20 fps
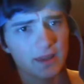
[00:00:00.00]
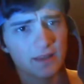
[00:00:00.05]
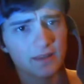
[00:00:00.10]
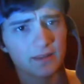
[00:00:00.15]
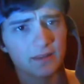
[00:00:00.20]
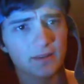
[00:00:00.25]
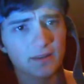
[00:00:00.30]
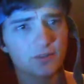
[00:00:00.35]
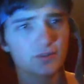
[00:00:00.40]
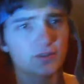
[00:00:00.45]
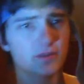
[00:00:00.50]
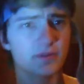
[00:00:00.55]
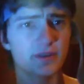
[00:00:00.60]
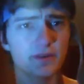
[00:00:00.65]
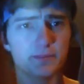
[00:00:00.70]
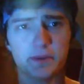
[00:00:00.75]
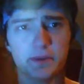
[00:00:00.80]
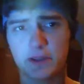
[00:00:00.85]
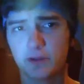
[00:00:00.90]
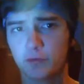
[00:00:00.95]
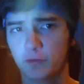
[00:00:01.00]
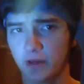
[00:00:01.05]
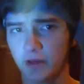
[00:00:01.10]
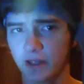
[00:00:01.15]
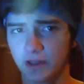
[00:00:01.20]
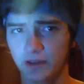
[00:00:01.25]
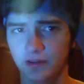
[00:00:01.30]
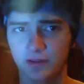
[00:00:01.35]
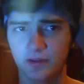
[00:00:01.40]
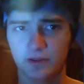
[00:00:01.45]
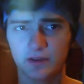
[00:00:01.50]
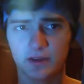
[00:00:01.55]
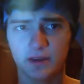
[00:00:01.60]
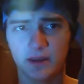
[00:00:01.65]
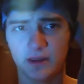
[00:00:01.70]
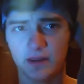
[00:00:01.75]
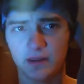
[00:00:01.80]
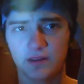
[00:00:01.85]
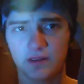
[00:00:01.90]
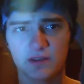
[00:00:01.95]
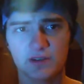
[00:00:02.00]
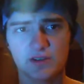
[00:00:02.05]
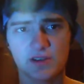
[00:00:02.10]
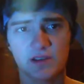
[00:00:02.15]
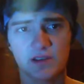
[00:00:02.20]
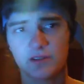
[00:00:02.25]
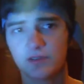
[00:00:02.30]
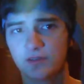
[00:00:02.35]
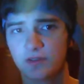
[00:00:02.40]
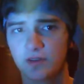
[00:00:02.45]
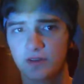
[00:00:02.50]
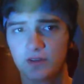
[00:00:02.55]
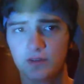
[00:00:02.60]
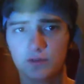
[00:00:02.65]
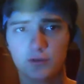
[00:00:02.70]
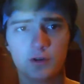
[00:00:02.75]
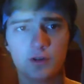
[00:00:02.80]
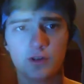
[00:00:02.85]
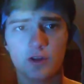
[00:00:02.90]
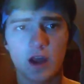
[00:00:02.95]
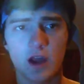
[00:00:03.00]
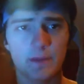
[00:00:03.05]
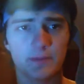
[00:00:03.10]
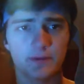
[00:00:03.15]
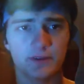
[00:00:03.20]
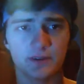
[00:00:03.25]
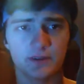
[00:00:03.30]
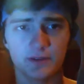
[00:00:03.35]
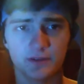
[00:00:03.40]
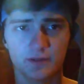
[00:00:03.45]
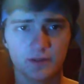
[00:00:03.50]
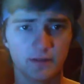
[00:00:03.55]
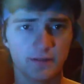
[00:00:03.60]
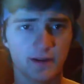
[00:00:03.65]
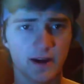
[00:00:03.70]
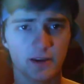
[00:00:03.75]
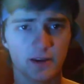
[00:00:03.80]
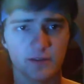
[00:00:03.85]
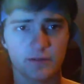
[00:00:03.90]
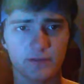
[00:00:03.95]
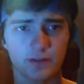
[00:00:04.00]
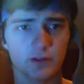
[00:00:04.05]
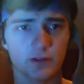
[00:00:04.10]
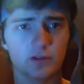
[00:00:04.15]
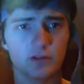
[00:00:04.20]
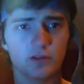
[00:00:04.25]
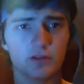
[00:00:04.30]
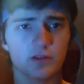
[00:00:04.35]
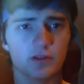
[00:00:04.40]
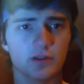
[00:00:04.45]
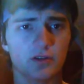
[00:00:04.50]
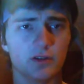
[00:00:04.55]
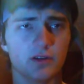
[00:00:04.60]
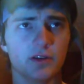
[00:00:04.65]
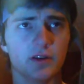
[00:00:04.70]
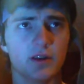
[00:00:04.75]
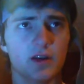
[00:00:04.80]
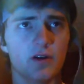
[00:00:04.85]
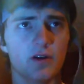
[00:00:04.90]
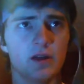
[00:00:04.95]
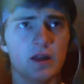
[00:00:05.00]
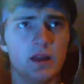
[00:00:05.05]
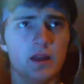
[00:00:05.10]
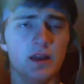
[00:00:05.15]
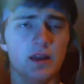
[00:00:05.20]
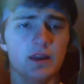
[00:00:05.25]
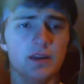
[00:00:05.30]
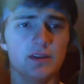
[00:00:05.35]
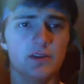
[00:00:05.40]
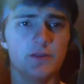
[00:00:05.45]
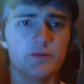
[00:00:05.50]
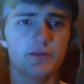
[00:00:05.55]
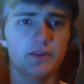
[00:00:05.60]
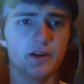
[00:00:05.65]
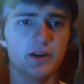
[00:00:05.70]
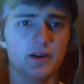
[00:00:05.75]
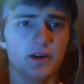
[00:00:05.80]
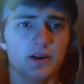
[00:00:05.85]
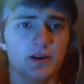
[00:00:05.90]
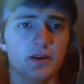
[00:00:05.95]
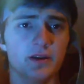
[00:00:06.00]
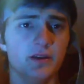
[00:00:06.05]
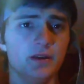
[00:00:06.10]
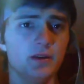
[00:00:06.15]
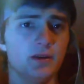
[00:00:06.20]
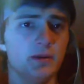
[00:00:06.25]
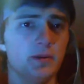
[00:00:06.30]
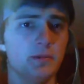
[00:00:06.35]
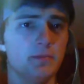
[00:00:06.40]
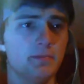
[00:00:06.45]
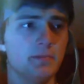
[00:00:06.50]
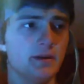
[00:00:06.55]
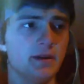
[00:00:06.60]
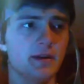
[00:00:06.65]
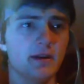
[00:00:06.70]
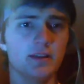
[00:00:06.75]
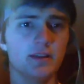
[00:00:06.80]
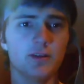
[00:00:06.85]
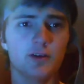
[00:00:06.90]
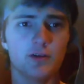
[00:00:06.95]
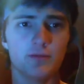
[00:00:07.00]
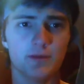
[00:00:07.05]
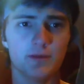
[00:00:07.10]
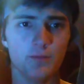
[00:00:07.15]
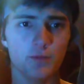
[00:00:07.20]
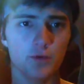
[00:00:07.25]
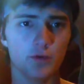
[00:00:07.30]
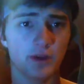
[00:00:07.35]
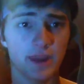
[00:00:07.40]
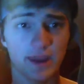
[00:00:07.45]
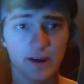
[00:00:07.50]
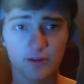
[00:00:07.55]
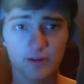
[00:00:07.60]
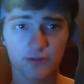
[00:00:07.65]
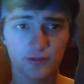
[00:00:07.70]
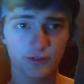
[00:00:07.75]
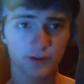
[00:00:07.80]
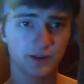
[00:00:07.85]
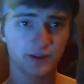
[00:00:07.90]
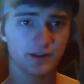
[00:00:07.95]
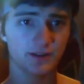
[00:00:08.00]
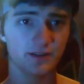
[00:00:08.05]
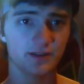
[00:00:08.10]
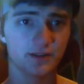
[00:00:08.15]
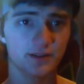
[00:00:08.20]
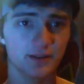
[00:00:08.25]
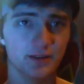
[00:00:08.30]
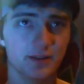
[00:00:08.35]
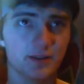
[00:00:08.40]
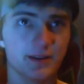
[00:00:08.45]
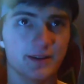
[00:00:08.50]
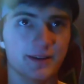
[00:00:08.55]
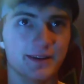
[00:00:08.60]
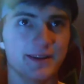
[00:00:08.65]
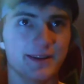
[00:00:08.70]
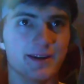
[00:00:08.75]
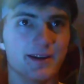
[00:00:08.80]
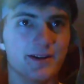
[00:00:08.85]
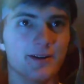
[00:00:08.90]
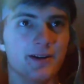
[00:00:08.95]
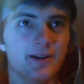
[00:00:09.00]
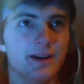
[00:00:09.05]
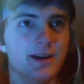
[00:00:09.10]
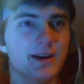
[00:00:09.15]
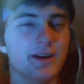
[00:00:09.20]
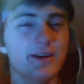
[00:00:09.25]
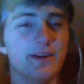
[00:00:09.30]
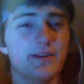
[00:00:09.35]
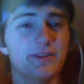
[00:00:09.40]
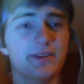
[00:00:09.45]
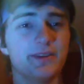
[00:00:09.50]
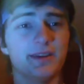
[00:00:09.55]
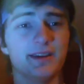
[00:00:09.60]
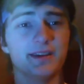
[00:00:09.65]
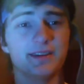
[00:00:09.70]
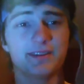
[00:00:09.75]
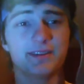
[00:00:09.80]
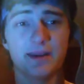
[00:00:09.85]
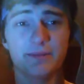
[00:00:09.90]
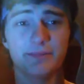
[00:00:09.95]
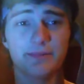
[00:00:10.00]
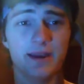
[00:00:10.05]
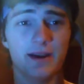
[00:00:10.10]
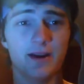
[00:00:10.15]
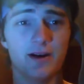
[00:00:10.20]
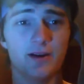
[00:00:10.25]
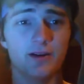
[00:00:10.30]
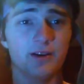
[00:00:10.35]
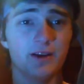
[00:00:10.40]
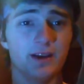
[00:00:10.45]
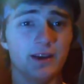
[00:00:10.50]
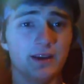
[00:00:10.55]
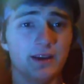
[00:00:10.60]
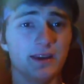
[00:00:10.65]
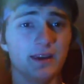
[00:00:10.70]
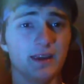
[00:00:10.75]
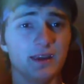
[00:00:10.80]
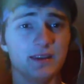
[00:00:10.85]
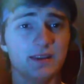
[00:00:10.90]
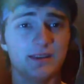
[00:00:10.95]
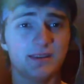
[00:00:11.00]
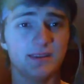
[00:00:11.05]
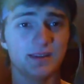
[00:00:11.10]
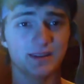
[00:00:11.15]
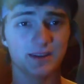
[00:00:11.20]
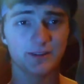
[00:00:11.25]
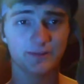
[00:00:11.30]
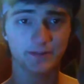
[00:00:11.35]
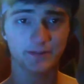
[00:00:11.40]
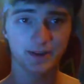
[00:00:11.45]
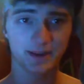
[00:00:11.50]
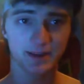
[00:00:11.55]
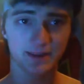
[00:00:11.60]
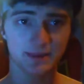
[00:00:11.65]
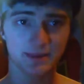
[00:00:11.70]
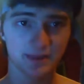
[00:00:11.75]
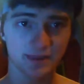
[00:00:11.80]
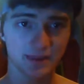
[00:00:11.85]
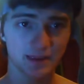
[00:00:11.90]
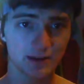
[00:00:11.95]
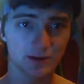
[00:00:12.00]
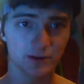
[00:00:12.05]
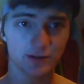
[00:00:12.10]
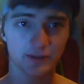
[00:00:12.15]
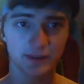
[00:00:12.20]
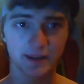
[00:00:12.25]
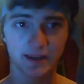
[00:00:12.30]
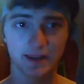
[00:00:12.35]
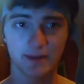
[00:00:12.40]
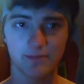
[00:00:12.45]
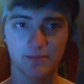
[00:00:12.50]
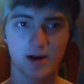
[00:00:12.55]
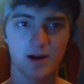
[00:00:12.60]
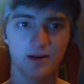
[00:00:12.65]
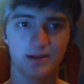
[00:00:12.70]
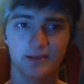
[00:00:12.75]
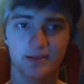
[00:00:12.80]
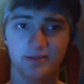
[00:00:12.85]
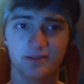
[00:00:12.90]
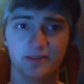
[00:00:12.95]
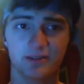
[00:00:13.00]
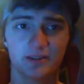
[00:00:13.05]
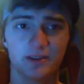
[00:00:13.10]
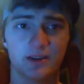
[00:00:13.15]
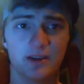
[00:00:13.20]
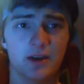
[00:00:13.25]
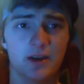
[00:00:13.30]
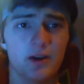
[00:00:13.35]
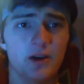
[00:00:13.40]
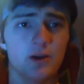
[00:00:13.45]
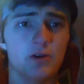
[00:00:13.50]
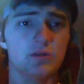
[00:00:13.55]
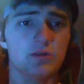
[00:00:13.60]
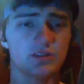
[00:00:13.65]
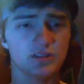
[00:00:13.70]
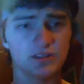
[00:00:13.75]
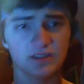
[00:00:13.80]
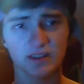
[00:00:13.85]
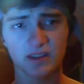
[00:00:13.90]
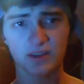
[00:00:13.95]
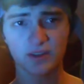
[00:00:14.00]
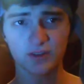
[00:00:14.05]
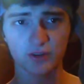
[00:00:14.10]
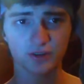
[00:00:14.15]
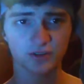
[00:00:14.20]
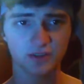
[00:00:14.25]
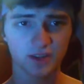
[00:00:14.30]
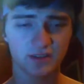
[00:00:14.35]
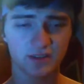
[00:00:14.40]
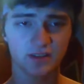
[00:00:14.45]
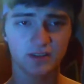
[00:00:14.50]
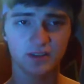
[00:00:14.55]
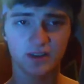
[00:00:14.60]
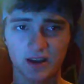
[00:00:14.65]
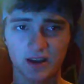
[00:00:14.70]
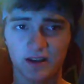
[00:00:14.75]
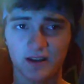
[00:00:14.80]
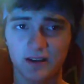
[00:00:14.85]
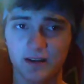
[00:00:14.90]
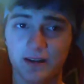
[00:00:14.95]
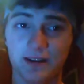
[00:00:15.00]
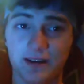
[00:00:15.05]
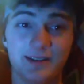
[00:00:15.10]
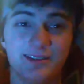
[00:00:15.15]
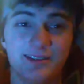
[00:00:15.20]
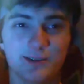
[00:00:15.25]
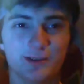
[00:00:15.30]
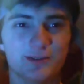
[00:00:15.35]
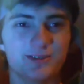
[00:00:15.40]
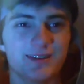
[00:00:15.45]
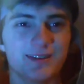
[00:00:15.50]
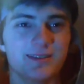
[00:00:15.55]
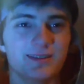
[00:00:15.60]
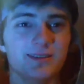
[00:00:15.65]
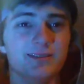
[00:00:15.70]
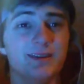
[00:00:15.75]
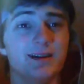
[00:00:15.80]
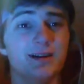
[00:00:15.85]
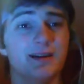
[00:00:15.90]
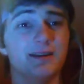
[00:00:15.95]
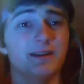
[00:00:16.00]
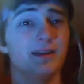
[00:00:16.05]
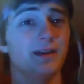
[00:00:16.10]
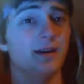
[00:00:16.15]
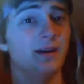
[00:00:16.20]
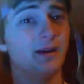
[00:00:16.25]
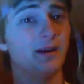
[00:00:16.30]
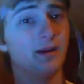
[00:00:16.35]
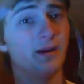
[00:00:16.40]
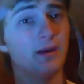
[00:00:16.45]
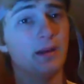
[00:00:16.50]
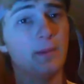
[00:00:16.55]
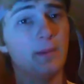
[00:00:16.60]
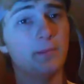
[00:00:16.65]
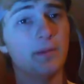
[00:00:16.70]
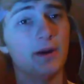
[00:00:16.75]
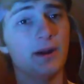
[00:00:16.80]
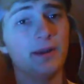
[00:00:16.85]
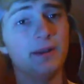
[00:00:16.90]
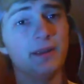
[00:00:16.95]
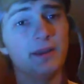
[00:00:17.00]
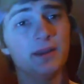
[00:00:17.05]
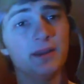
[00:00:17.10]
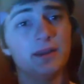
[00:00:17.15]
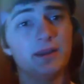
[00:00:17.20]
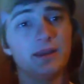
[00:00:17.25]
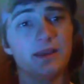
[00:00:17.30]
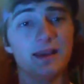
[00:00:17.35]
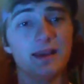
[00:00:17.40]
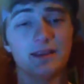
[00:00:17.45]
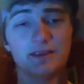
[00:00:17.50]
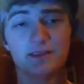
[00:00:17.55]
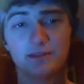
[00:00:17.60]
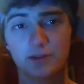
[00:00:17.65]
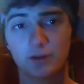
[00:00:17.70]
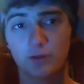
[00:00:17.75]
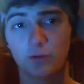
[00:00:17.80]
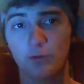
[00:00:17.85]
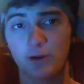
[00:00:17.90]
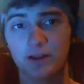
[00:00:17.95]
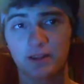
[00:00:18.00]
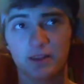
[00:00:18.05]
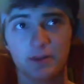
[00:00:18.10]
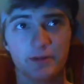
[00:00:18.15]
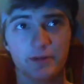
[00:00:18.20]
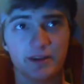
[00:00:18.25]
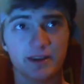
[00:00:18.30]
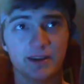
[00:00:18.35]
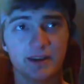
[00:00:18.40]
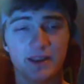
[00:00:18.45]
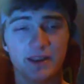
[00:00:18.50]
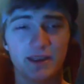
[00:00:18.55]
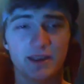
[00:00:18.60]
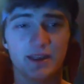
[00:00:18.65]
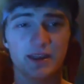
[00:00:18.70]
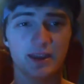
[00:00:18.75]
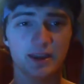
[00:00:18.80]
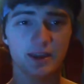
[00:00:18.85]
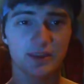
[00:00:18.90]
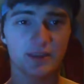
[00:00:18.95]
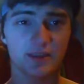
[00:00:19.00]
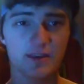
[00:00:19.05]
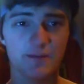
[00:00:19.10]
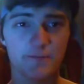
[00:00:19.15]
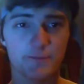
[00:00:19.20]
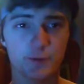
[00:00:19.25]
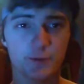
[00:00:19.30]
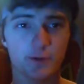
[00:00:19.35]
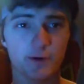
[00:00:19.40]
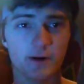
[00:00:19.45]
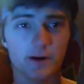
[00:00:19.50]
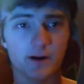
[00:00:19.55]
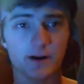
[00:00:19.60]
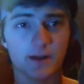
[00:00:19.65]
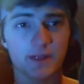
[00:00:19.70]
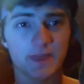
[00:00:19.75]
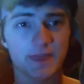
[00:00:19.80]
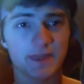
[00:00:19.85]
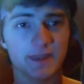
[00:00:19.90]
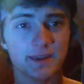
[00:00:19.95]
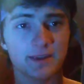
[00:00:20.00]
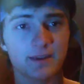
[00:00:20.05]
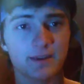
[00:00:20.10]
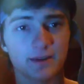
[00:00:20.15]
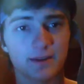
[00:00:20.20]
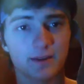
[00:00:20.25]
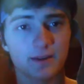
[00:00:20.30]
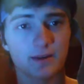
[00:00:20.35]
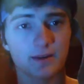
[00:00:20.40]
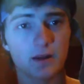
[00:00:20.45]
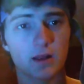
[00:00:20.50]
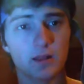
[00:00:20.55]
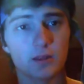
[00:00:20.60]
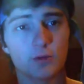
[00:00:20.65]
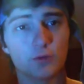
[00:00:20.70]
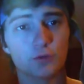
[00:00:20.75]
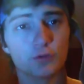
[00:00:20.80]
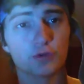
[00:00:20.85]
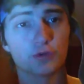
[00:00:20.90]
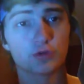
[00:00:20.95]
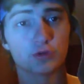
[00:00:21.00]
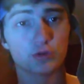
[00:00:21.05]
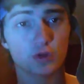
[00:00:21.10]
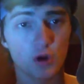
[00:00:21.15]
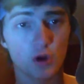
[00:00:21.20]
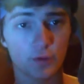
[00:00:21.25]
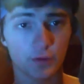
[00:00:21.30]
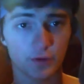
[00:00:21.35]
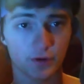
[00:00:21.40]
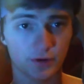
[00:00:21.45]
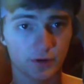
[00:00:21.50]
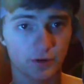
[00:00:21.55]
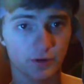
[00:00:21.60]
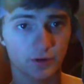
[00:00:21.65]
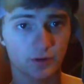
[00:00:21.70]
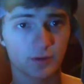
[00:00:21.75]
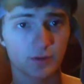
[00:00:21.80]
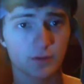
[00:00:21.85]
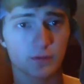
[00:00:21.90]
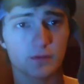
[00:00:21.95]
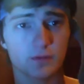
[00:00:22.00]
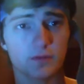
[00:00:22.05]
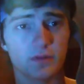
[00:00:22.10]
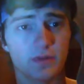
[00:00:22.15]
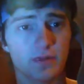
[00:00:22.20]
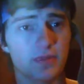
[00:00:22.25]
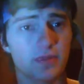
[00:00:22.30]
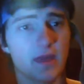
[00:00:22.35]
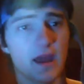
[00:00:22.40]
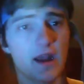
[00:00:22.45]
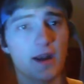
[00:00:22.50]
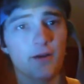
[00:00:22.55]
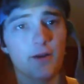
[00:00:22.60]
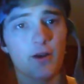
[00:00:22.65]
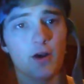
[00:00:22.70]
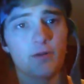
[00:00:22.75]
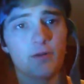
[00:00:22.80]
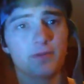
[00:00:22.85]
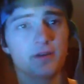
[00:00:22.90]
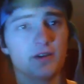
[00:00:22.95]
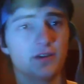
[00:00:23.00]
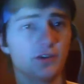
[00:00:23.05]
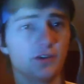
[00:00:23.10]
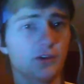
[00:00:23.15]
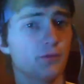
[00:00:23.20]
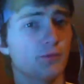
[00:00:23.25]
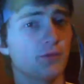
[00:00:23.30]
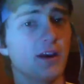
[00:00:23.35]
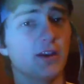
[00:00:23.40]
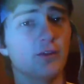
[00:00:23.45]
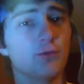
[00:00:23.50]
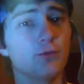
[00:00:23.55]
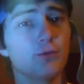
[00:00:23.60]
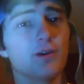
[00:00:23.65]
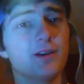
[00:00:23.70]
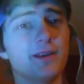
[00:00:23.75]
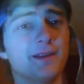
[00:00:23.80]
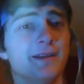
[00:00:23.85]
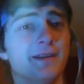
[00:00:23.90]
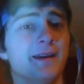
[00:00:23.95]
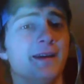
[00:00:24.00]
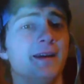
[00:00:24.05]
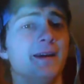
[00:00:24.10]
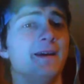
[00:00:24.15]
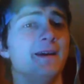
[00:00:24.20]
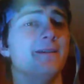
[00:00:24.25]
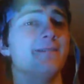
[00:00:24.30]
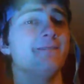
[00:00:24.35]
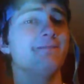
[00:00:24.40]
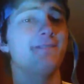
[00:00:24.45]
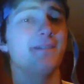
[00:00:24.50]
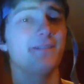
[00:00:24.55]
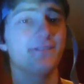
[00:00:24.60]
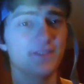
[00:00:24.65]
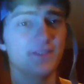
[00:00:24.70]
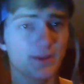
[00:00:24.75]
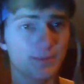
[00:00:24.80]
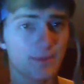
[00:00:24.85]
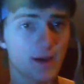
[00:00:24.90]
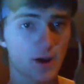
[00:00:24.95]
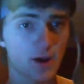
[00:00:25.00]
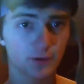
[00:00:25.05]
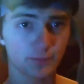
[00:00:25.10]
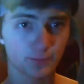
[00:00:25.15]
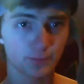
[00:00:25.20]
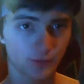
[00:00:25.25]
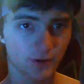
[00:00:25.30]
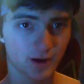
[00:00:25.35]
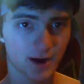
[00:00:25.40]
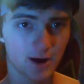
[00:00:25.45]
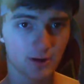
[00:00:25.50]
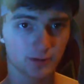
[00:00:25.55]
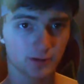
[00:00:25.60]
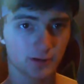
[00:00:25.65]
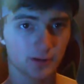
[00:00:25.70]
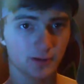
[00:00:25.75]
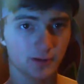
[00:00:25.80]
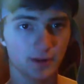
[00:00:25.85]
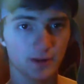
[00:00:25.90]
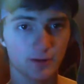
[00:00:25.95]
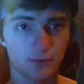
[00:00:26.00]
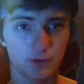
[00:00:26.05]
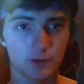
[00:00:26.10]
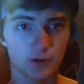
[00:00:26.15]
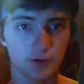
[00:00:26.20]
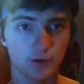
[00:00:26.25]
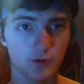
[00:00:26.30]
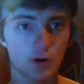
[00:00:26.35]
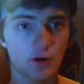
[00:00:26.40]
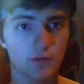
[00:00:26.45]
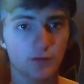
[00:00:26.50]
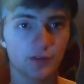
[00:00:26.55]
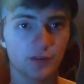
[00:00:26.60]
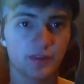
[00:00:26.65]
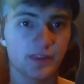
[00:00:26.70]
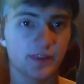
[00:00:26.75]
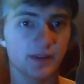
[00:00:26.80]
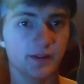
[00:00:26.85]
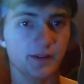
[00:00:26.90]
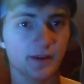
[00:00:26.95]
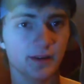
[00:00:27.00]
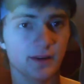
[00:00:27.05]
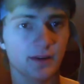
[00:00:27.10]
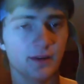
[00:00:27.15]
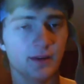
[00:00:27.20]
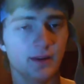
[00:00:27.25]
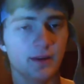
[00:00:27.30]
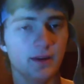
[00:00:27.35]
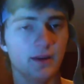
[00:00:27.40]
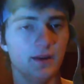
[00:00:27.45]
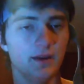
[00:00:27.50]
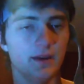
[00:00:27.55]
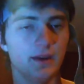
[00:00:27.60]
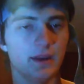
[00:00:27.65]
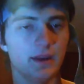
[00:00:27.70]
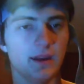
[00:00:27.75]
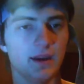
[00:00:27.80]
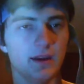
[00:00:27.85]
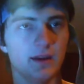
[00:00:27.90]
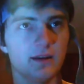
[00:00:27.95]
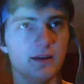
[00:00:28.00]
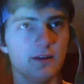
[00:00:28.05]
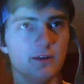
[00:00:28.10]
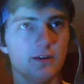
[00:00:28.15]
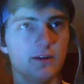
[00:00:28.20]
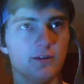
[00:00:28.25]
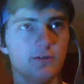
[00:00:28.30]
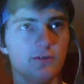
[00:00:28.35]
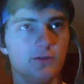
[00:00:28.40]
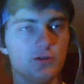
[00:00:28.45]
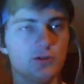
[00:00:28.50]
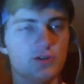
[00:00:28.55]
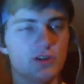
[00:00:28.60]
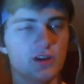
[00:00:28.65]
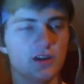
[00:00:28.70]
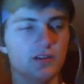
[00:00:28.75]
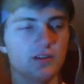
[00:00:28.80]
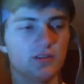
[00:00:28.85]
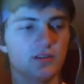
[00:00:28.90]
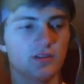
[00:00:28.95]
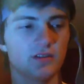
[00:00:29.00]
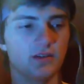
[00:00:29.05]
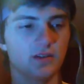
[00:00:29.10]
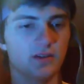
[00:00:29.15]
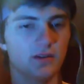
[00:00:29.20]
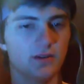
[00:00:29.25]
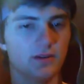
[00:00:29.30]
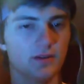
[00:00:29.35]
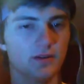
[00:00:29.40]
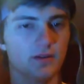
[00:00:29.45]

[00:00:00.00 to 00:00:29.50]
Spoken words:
And you know, some of the best ways is to just do the opposite of how you feel, you know? You have to be a little bit more carefree, you know? You have to accept how insignificant the thing you're thinking about is, which is easier said done, but it's still a way to limit it. And then if you think a little slower, that'll help, because your brain's running 50 miles per hour when you overthink. And if you just,